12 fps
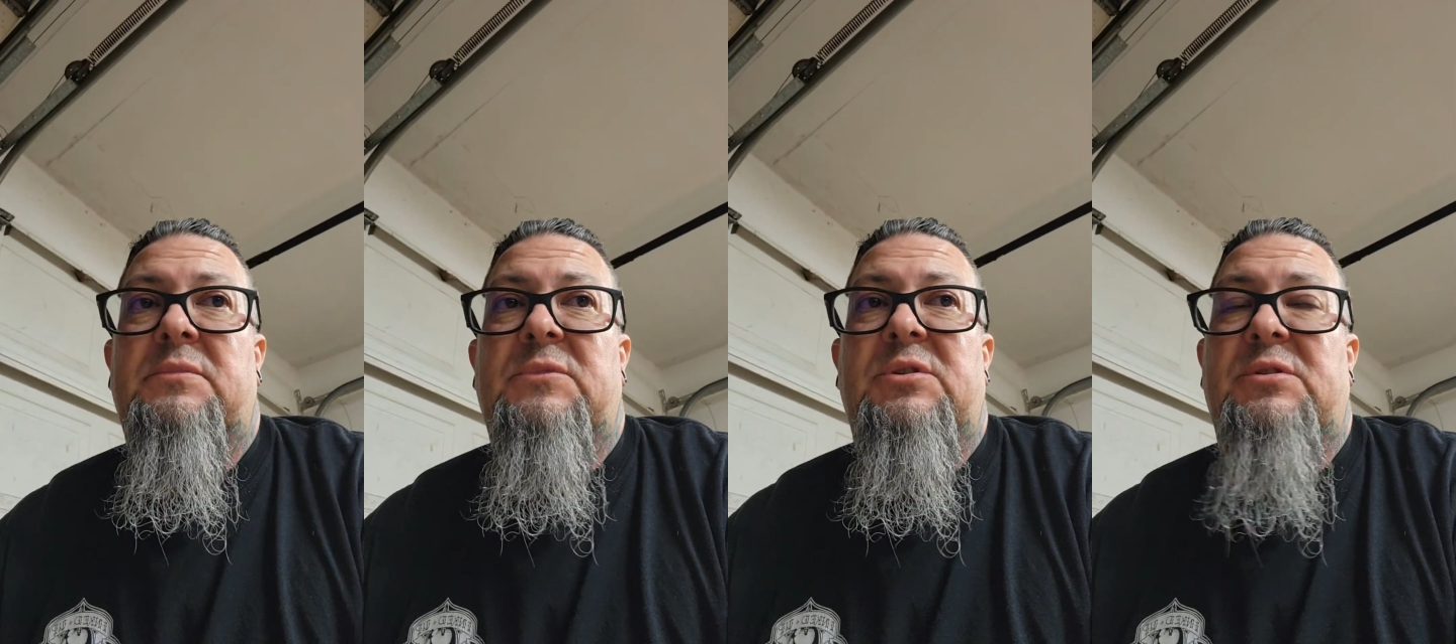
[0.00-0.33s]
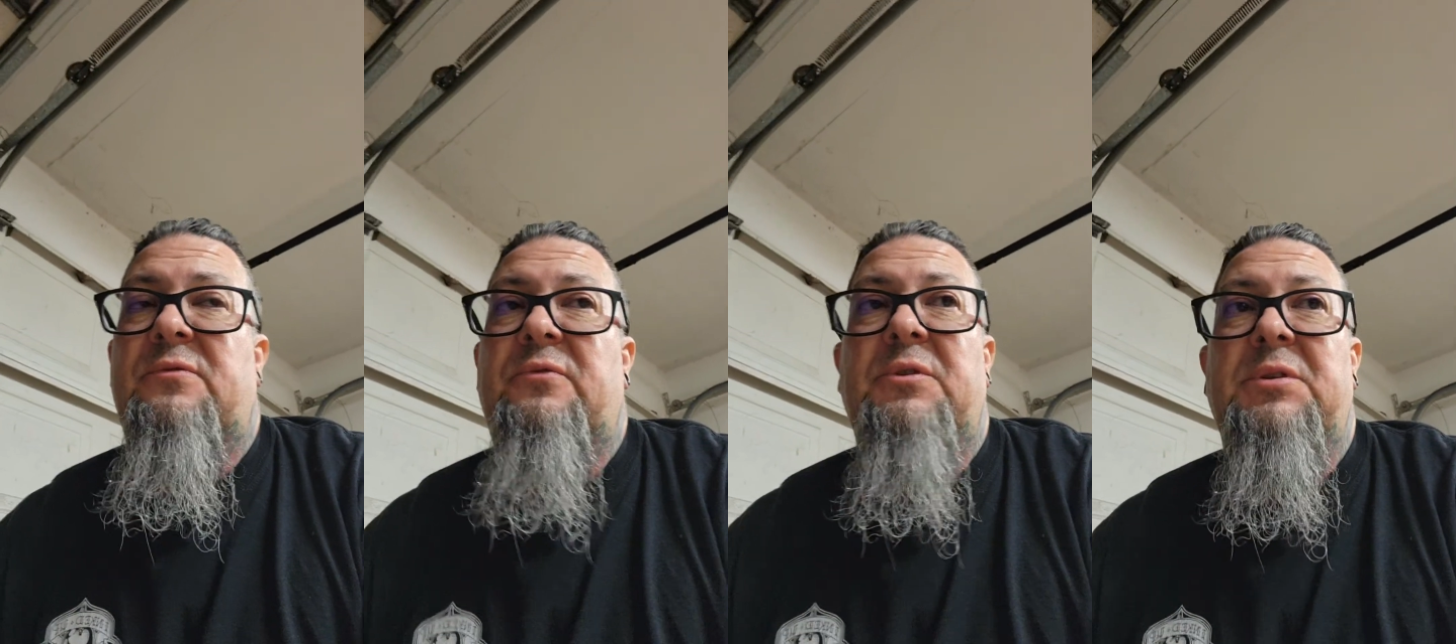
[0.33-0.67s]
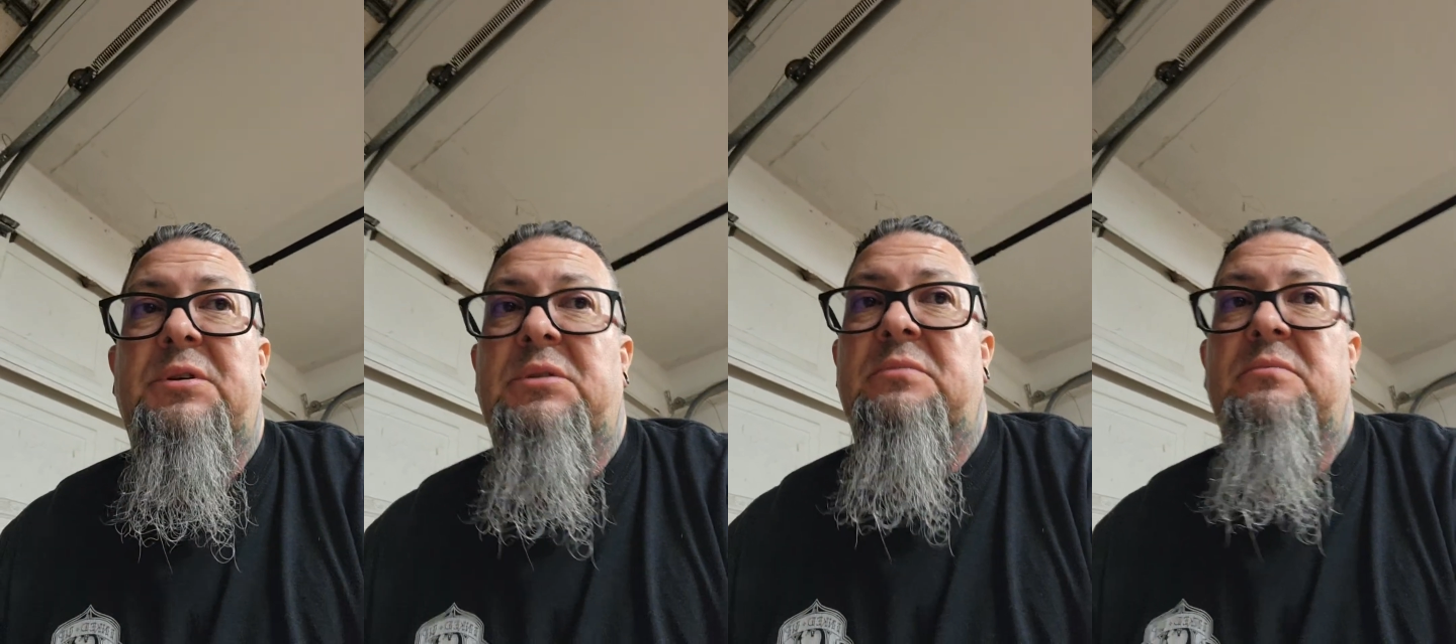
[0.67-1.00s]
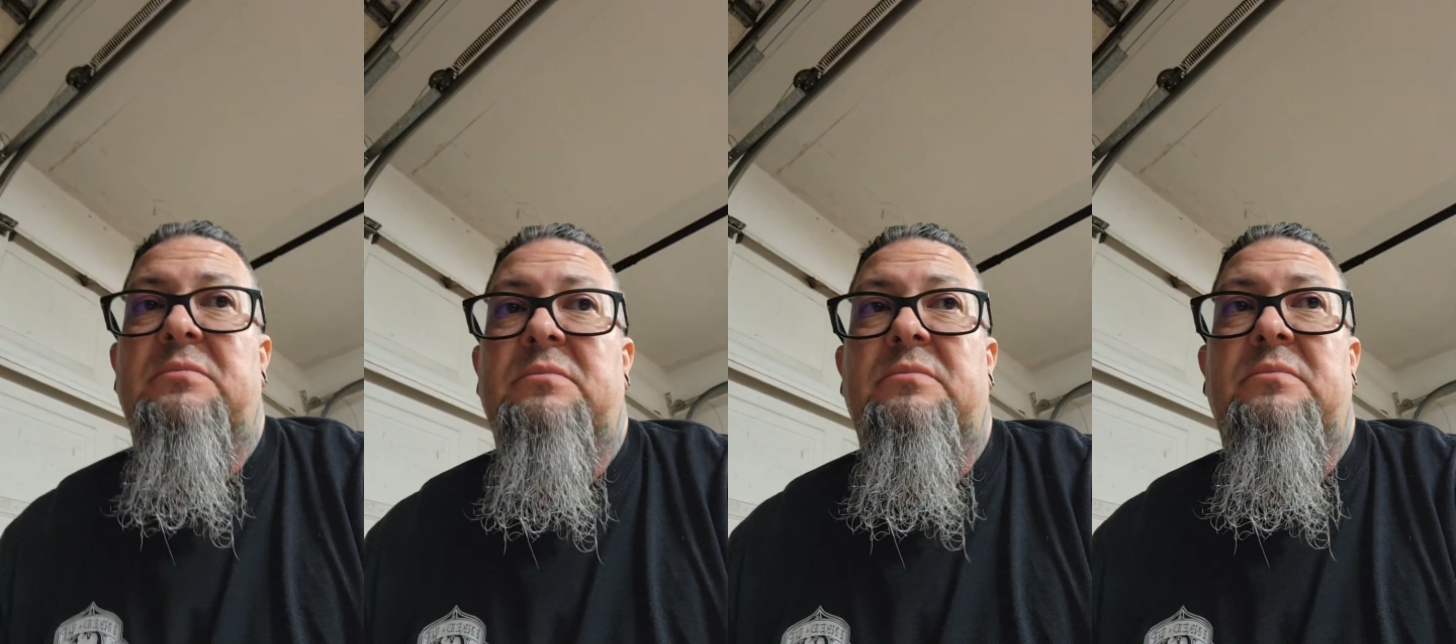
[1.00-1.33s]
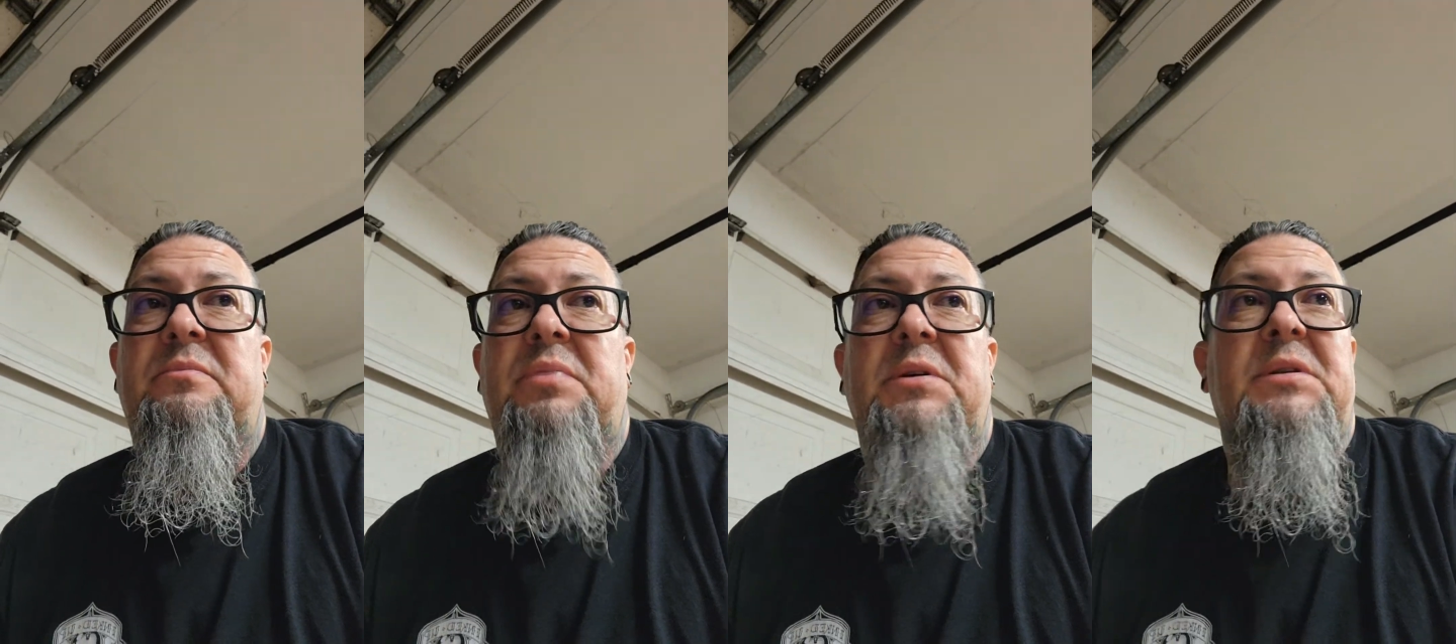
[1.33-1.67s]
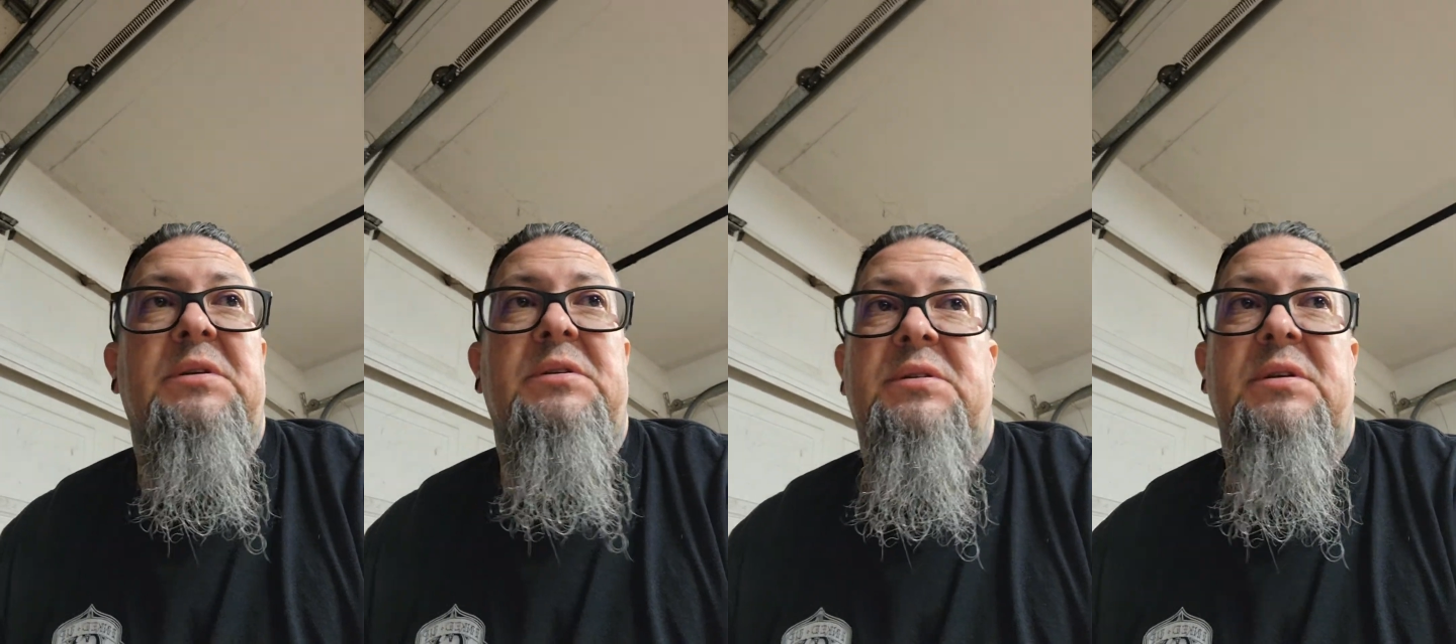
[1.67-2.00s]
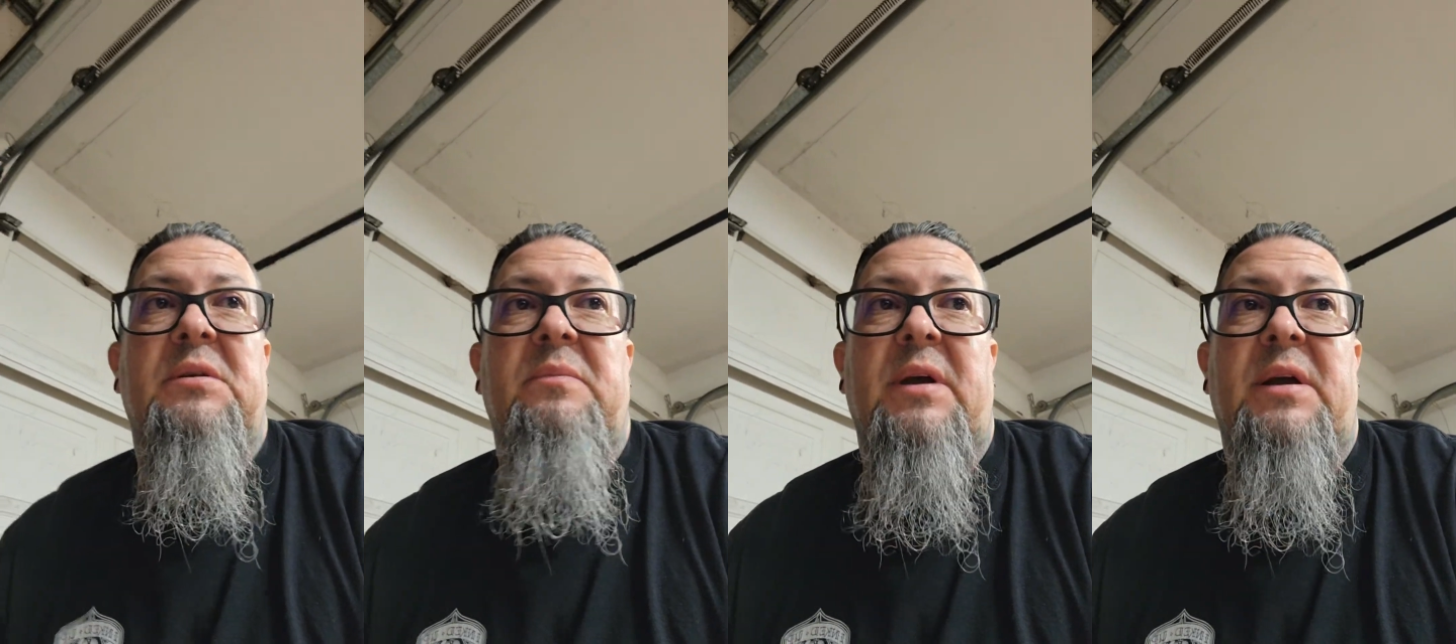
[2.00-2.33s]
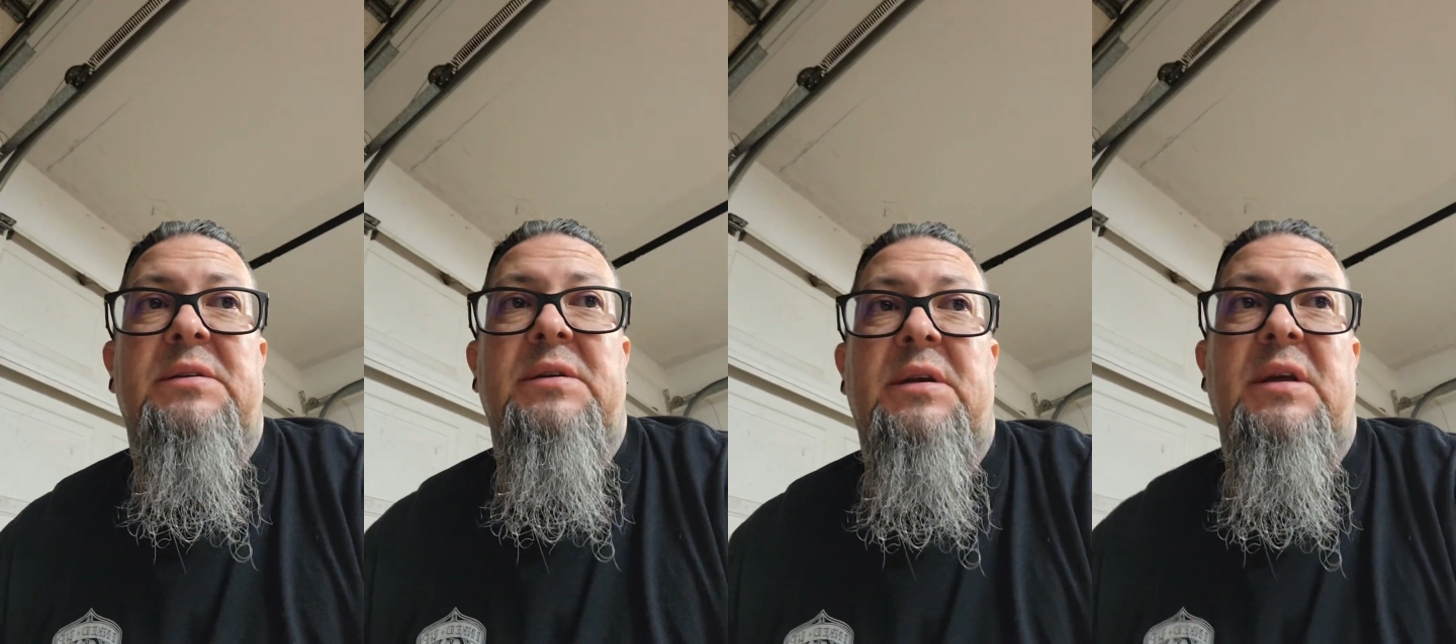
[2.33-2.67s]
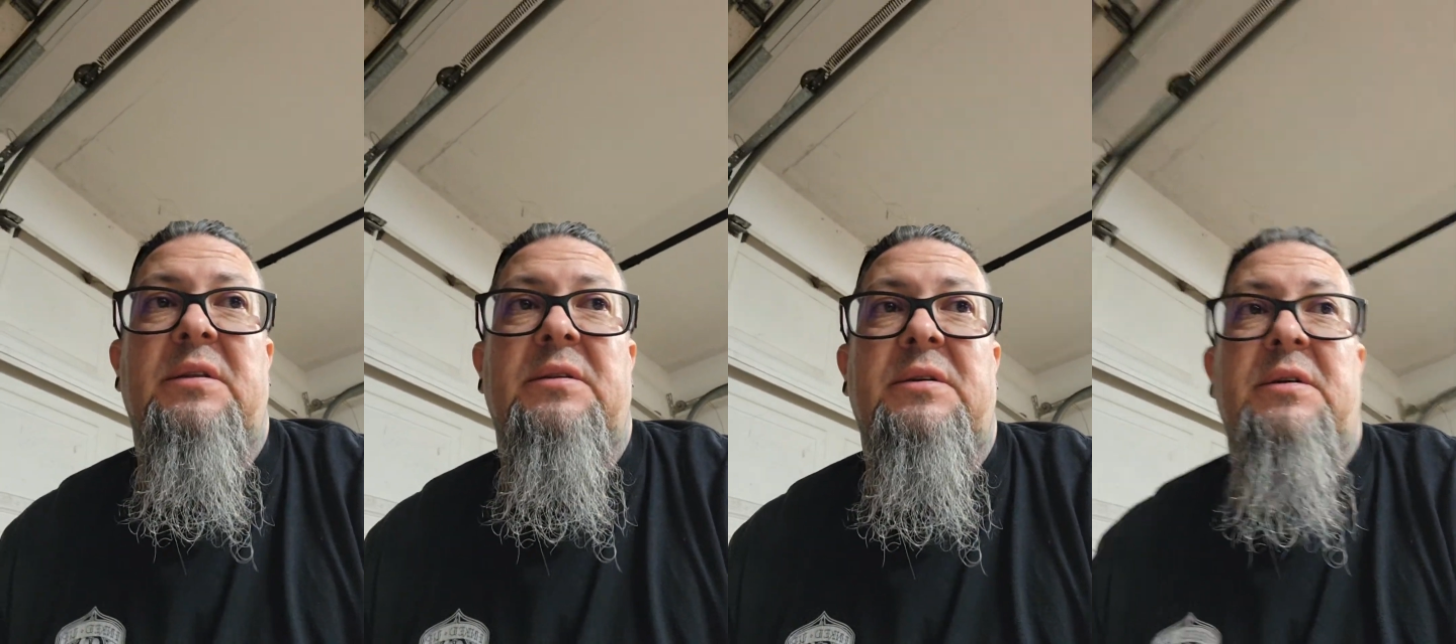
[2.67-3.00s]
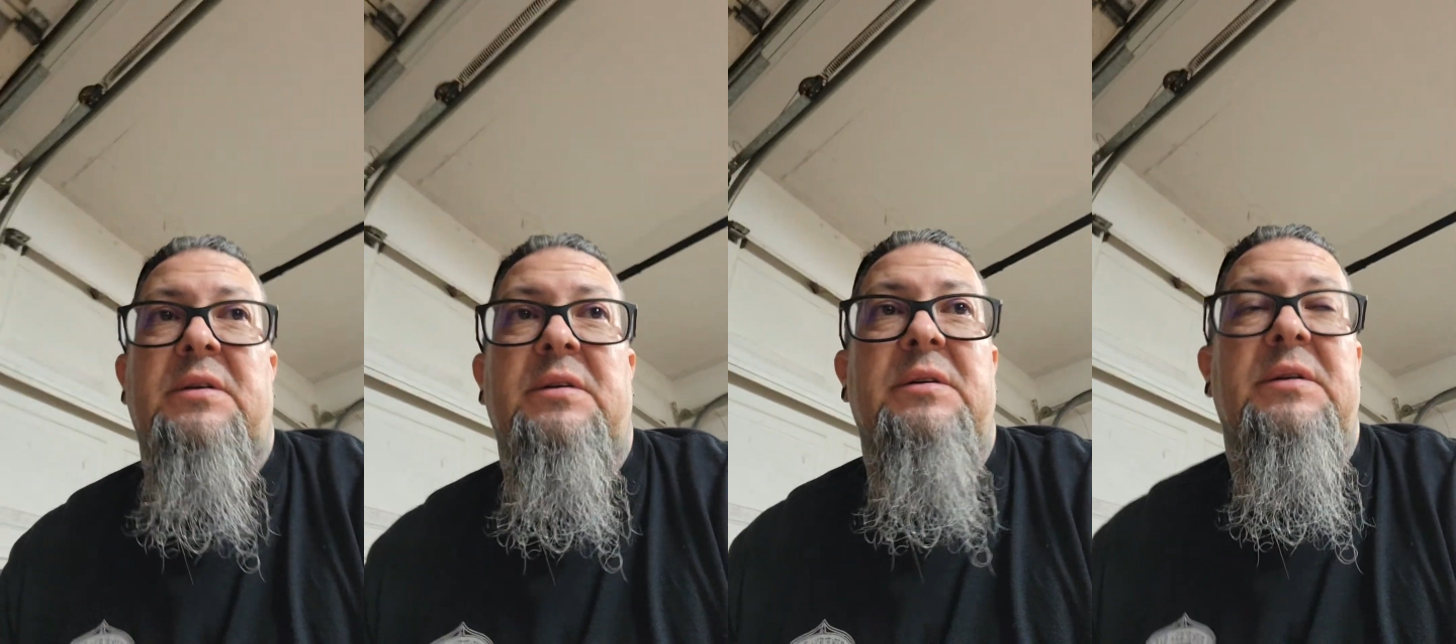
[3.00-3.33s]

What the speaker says: just fully put this thing back together